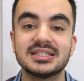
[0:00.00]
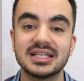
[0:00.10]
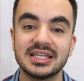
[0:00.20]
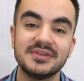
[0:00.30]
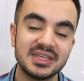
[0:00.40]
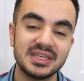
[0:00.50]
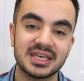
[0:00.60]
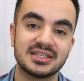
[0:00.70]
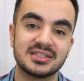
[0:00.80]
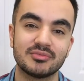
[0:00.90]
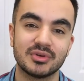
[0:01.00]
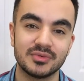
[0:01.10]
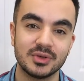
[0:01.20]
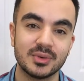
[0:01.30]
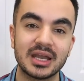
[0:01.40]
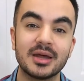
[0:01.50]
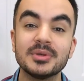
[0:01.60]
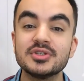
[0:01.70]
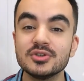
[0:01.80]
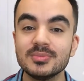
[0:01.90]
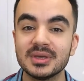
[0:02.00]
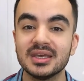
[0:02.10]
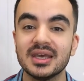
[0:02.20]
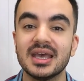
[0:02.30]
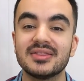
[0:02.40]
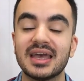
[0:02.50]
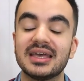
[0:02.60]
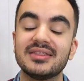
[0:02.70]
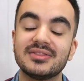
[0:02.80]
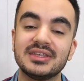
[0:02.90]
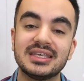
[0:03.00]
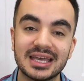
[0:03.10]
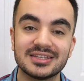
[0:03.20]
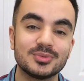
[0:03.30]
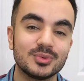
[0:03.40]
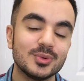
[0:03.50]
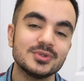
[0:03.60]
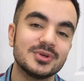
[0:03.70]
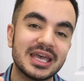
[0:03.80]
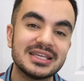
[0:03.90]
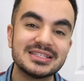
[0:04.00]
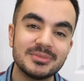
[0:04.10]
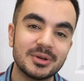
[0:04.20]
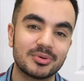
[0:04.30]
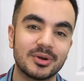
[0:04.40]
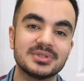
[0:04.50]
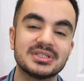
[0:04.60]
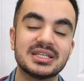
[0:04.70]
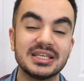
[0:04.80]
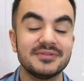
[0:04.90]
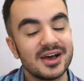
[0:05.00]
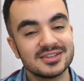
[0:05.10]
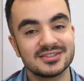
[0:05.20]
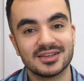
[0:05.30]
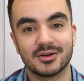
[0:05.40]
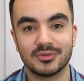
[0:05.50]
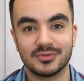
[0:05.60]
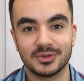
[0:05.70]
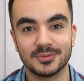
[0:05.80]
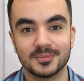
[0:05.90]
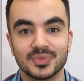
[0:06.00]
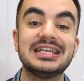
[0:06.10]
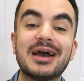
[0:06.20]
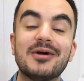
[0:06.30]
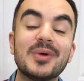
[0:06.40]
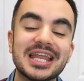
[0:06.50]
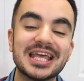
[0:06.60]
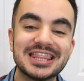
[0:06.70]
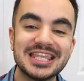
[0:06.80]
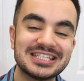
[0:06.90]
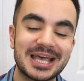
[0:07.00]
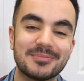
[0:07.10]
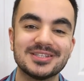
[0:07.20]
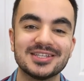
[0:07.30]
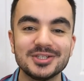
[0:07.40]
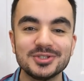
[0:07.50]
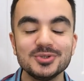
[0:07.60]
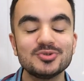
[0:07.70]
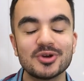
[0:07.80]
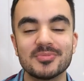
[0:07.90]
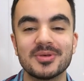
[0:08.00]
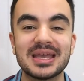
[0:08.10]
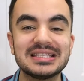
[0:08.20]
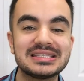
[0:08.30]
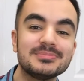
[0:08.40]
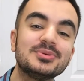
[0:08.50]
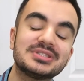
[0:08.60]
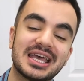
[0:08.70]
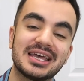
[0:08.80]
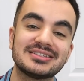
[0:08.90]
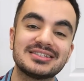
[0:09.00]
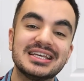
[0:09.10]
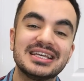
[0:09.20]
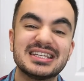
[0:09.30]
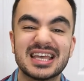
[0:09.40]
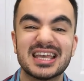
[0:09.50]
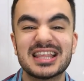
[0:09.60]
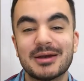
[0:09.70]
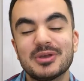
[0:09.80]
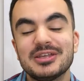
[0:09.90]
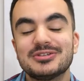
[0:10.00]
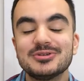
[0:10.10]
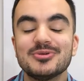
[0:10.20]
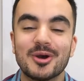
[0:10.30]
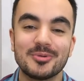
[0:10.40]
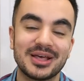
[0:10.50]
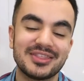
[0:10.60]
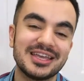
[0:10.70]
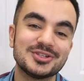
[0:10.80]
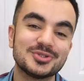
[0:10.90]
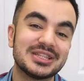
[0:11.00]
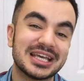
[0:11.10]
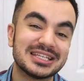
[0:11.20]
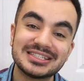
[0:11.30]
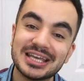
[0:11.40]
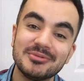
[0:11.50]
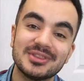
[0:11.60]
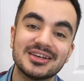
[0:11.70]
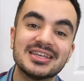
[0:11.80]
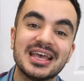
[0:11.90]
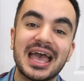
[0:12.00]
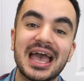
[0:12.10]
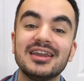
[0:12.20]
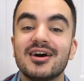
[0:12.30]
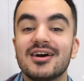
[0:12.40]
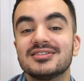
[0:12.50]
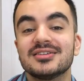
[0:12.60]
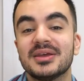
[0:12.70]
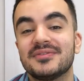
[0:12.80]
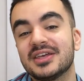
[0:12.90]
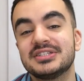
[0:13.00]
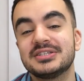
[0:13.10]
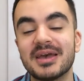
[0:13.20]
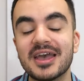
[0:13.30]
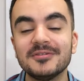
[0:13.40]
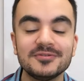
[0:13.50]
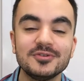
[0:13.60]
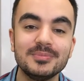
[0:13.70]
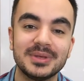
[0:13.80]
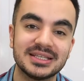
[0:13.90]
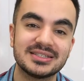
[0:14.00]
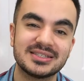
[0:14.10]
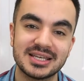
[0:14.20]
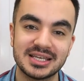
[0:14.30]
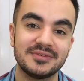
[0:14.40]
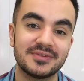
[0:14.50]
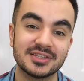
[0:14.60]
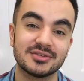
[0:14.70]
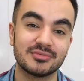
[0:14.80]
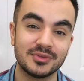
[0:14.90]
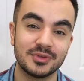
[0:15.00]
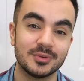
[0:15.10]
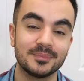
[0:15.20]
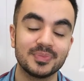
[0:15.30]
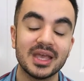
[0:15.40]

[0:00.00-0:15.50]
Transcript: to leave the guest a review, and I'm assuming that the guest will also get a similar prompt to leave us a review. Now, when this happens, I do drop them a simple text saying that we do hope that they enjoy their stay with us and ask them if they could spare a few minutes to leave us a review.